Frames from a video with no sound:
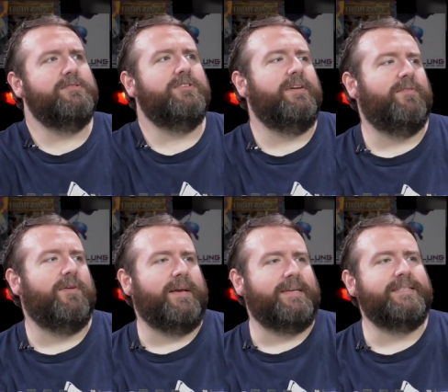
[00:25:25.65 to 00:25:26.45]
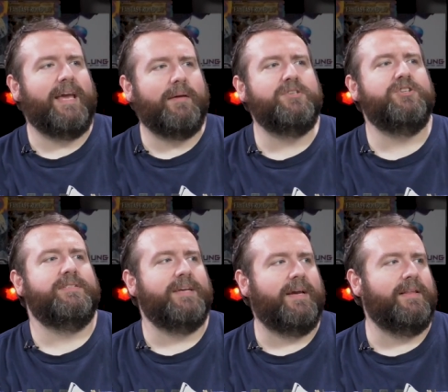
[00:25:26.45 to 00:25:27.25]
I was looking for like a
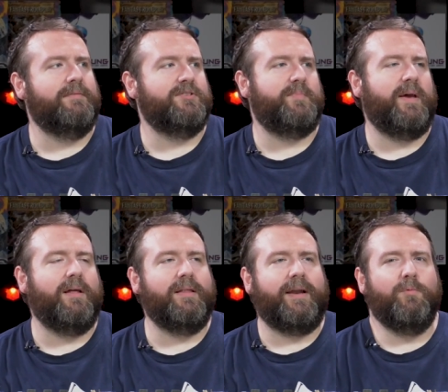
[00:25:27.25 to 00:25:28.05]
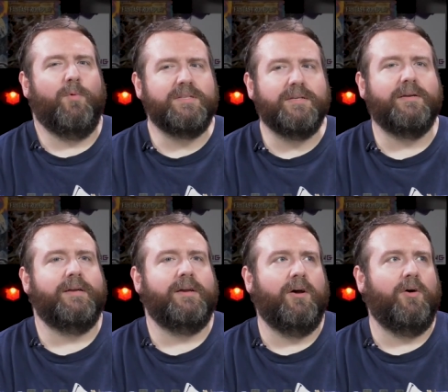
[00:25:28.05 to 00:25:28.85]
damaging second level spell, and I wasn't
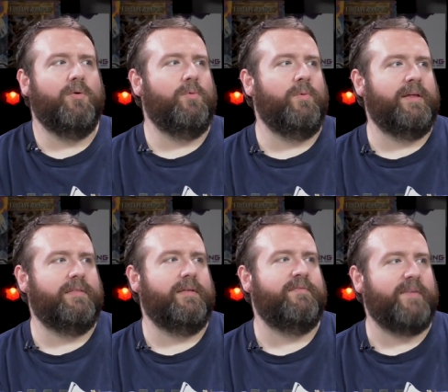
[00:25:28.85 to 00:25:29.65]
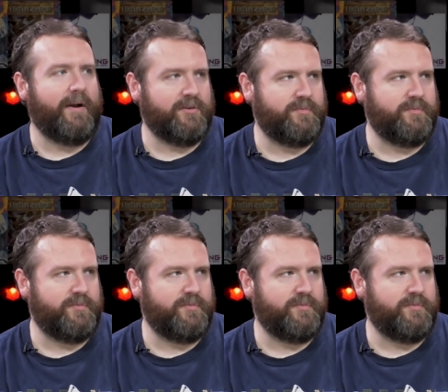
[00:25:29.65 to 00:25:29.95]
going to go with a fire